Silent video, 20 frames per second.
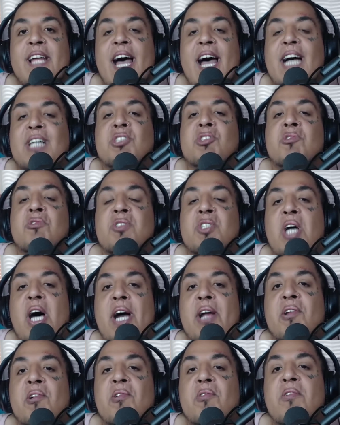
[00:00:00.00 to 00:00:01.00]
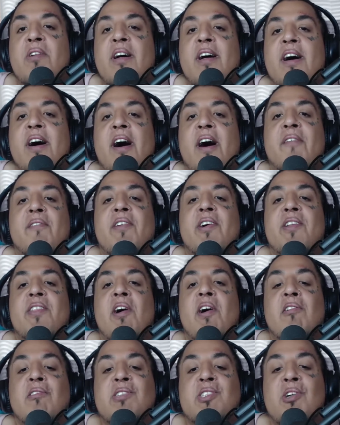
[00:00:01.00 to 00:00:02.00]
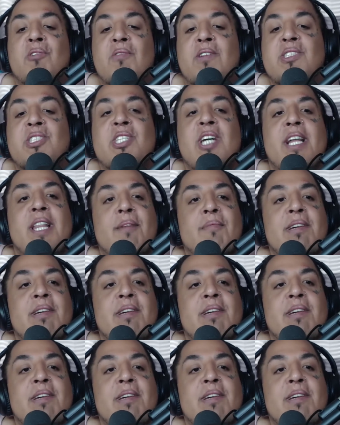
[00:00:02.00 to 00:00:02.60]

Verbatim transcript: actual title of the Naruto one-shot?